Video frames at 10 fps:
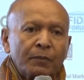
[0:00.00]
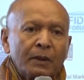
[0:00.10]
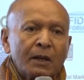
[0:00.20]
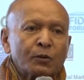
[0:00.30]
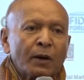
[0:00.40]

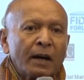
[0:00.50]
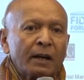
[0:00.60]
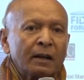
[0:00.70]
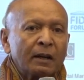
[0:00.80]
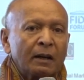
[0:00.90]
That's
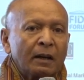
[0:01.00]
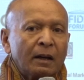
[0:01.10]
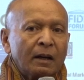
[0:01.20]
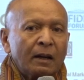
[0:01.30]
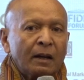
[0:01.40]
why
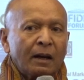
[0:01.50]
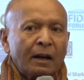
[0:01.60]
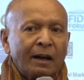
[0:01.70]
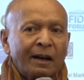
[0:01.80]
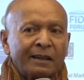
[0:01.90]

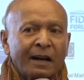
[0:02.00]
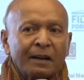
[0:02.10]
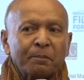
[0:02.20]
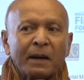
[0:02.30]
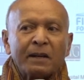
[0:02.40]
a
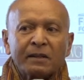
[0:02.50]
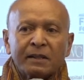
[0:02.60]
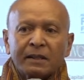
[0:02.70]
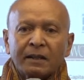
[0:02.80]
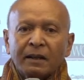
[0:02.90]
young
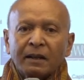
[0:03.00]
prince,